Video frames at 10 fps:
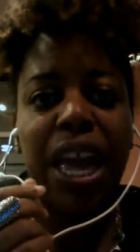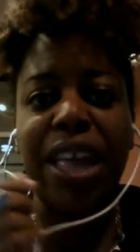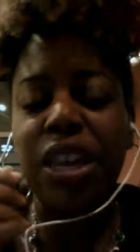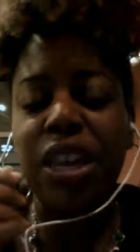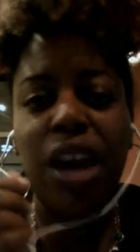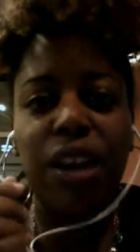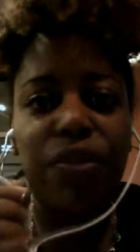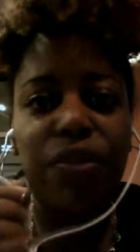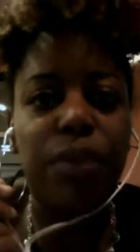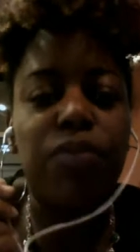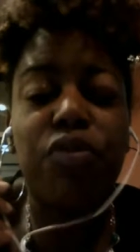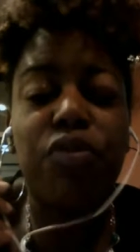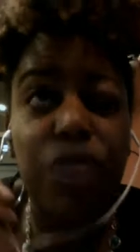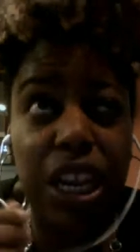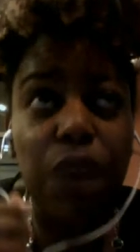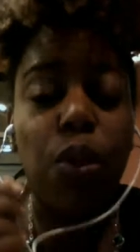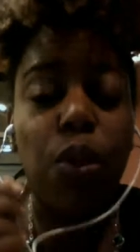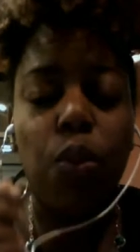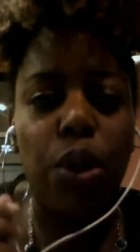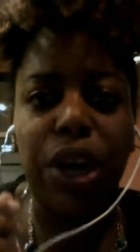none of them really were
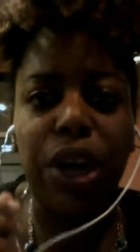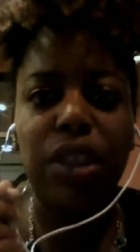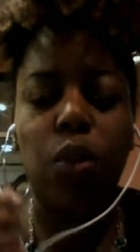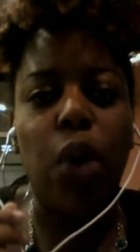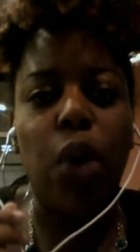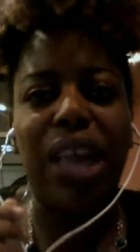working the way